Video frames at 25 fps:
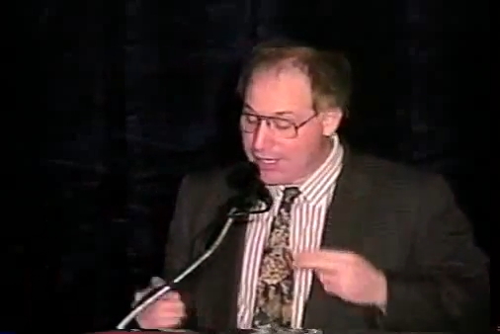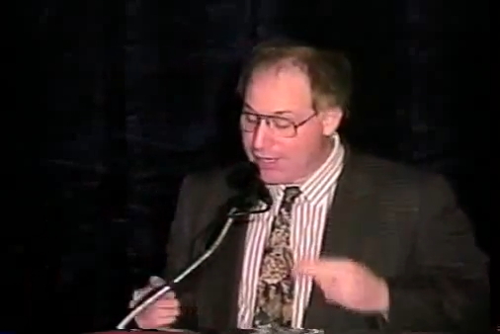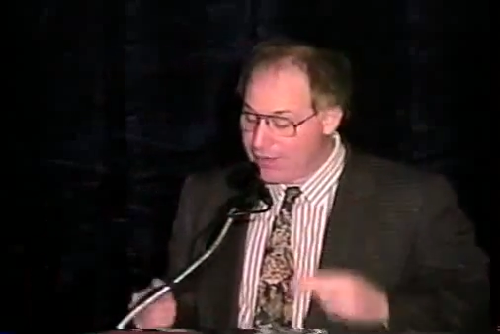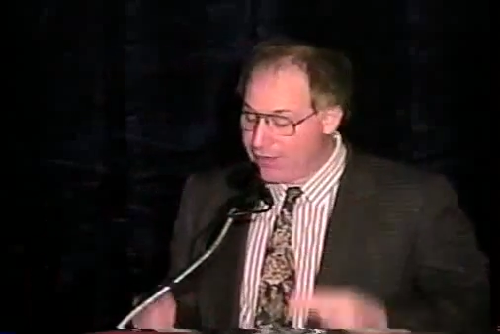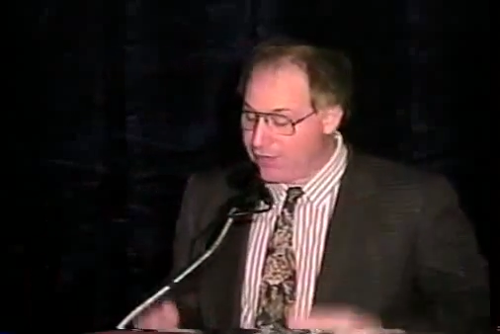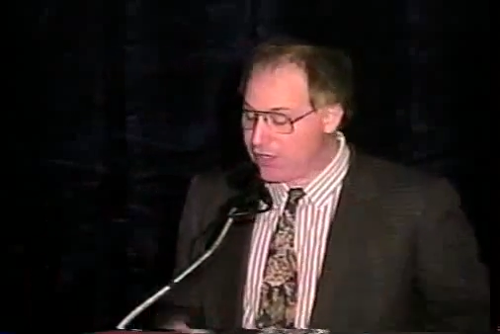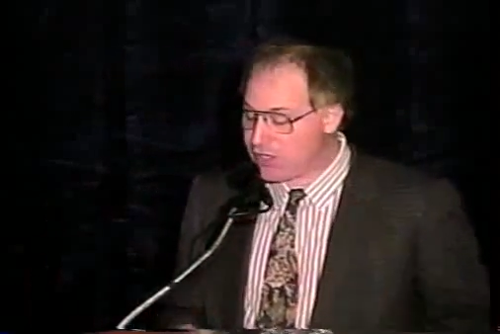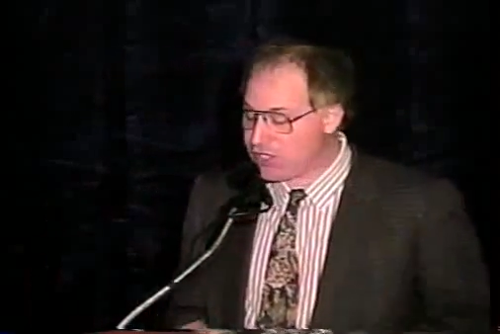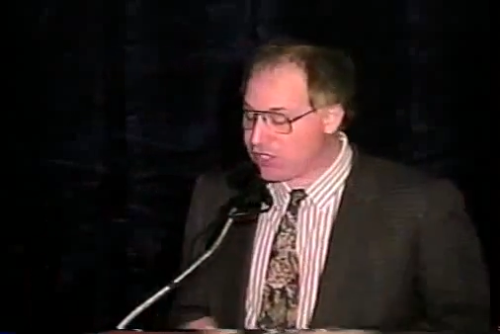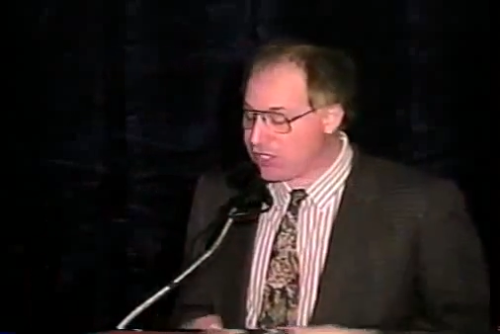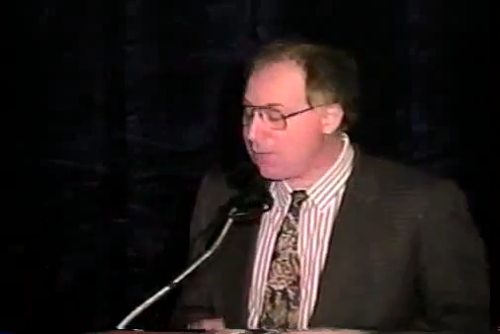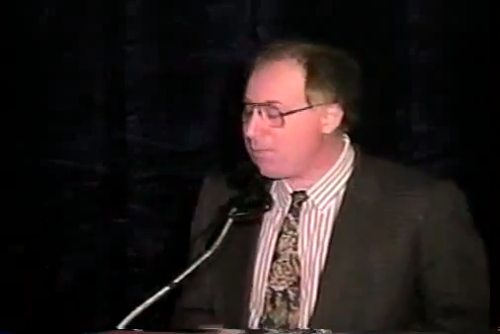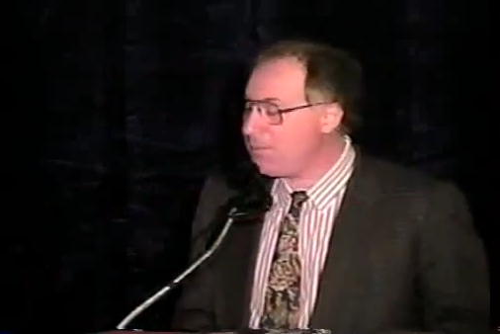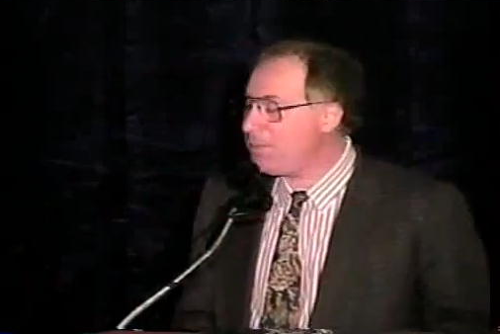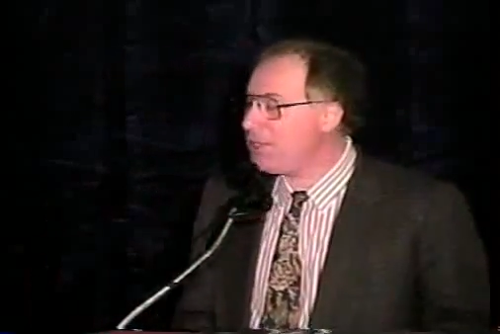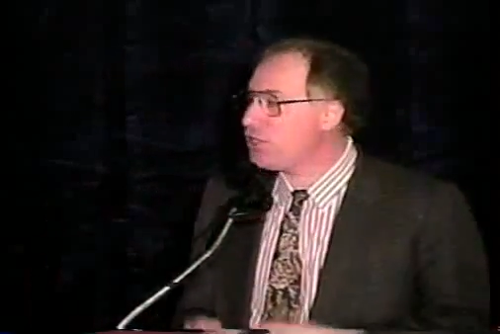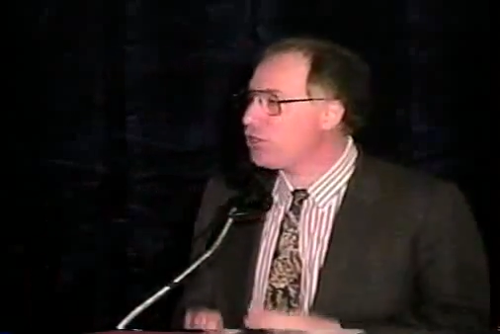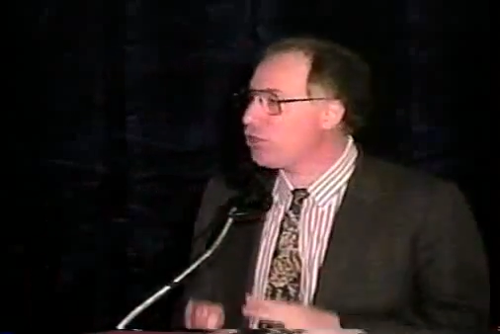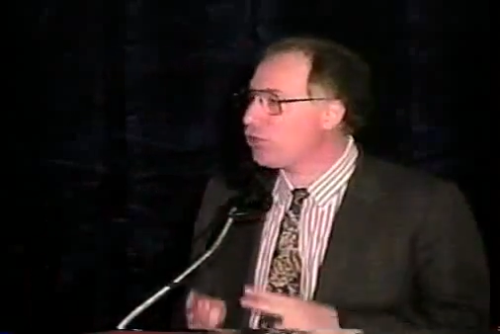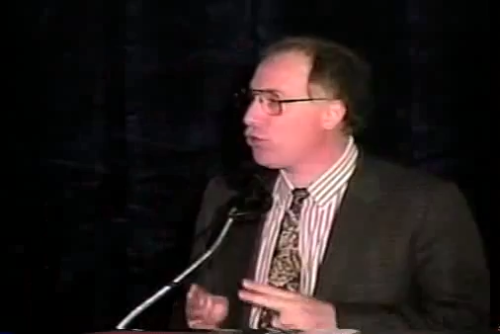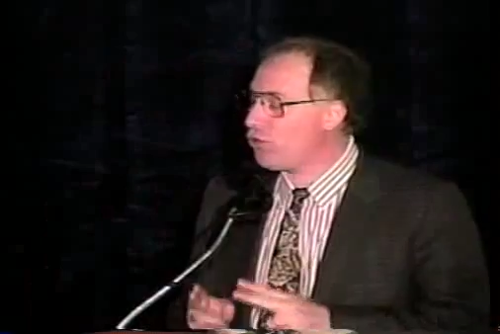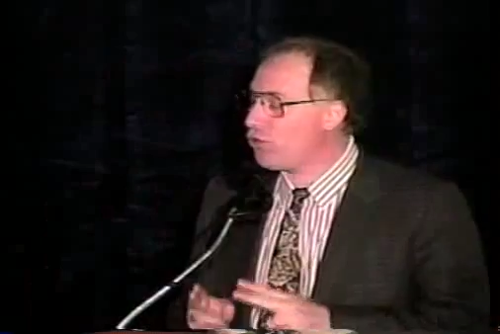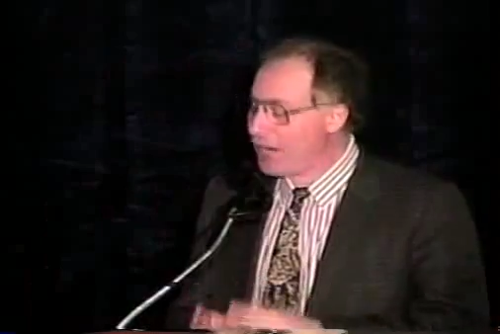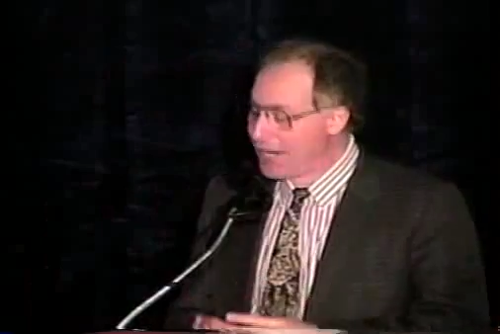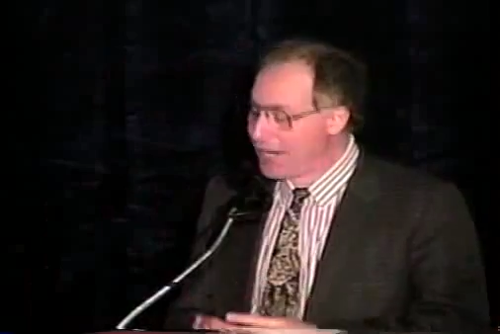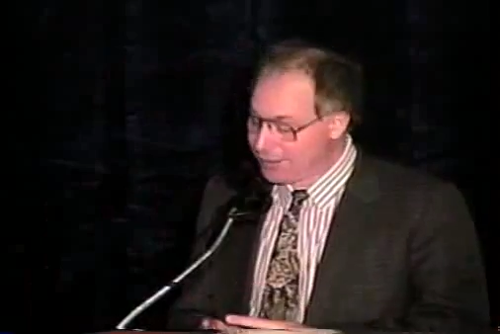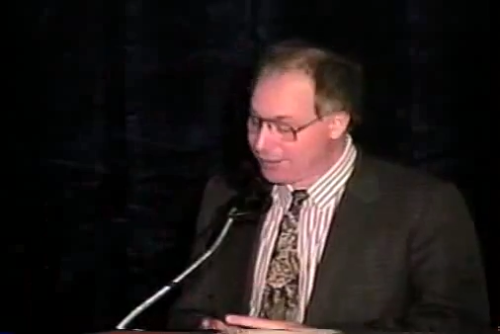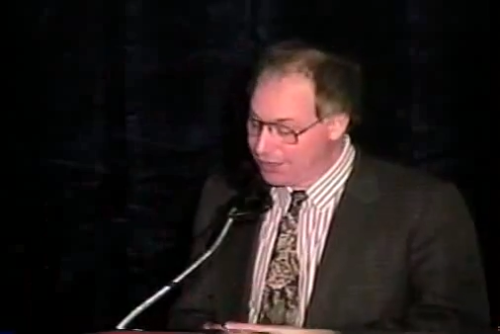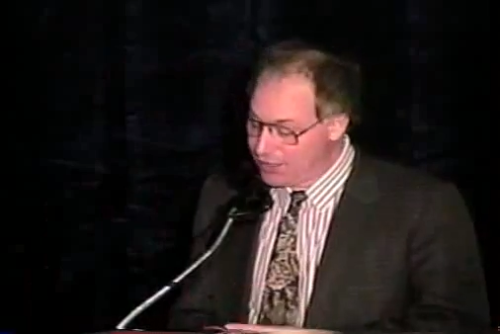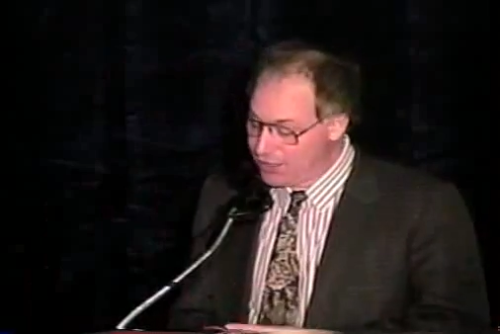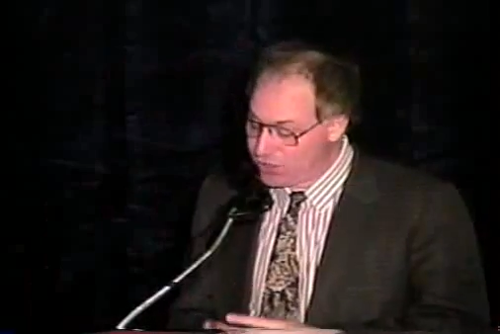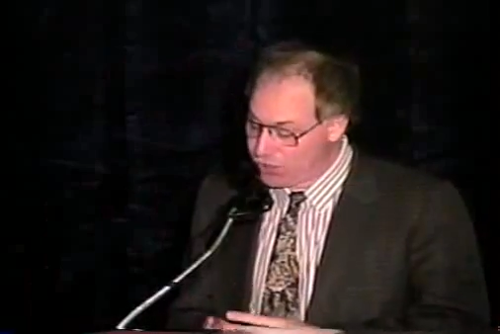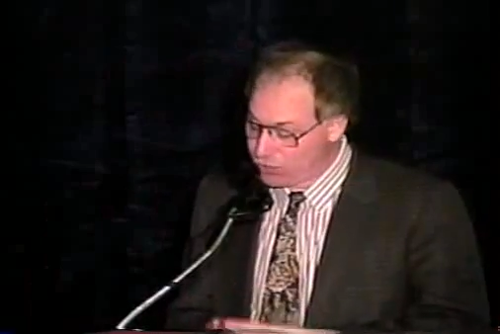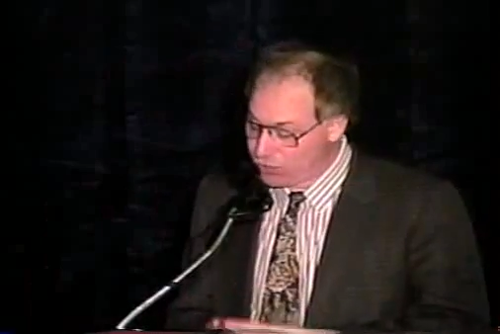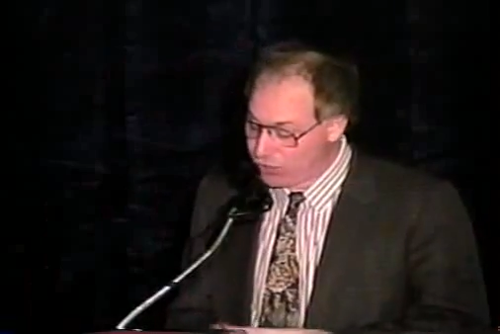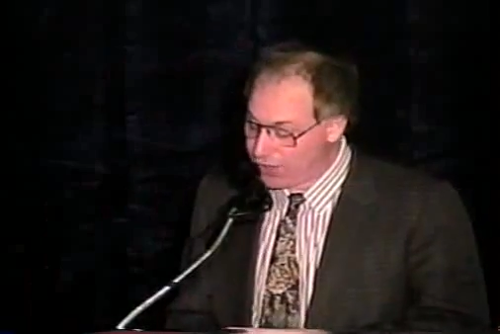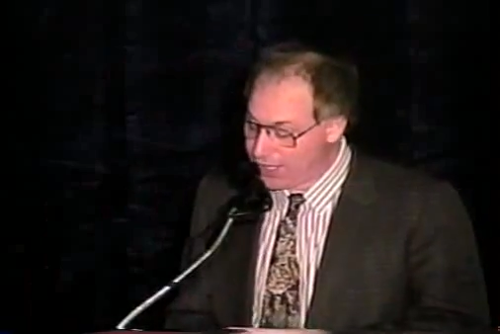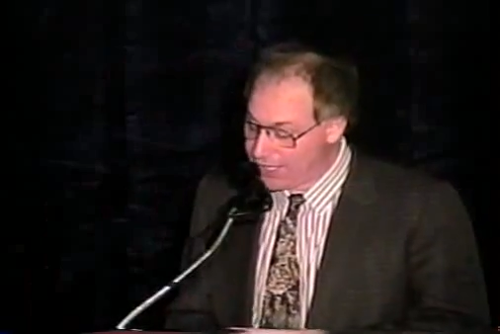this can be directly
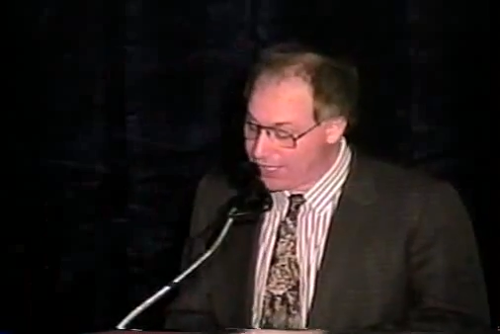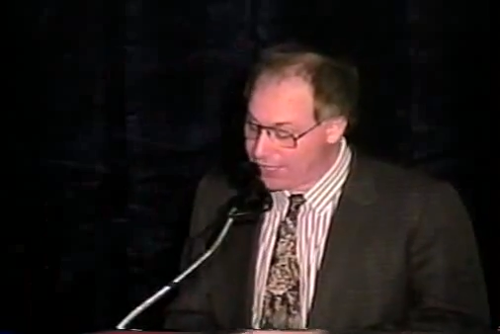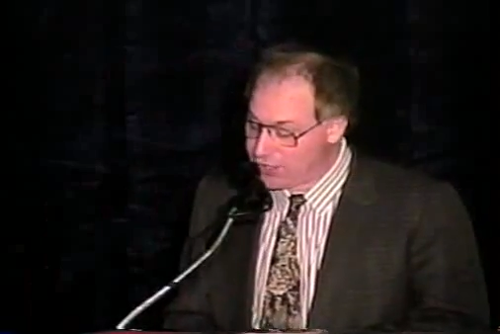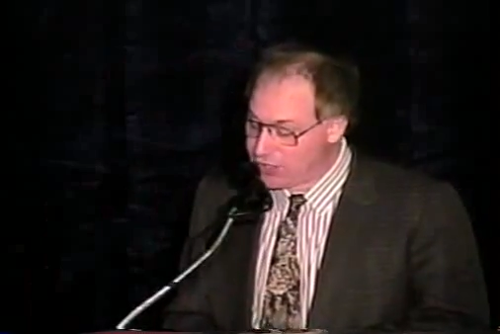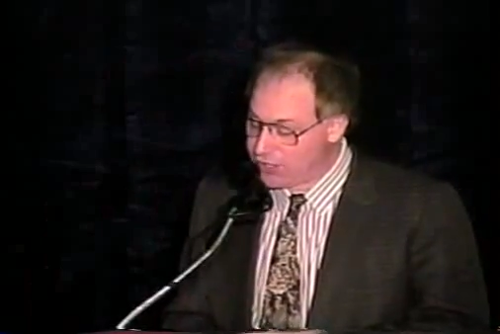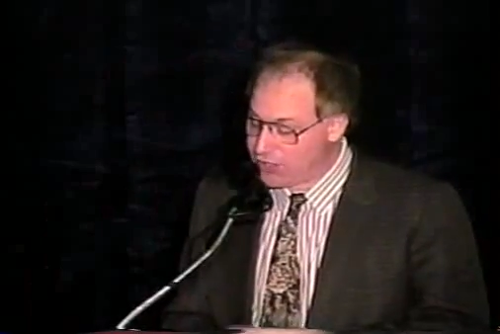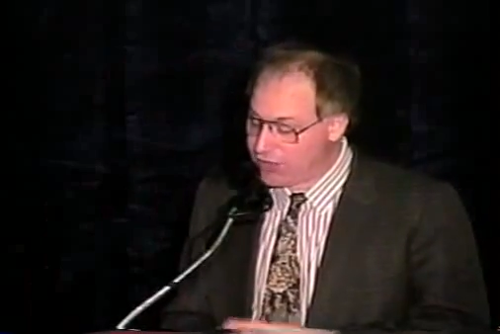traced to